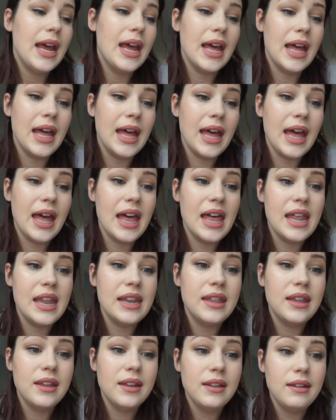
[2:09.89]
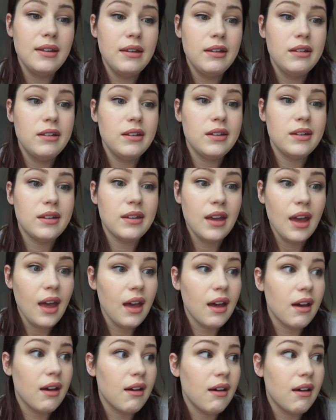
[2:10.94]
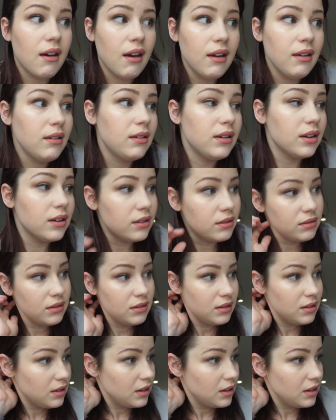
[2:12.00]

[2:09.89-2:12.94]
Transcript: And yeah, I don't know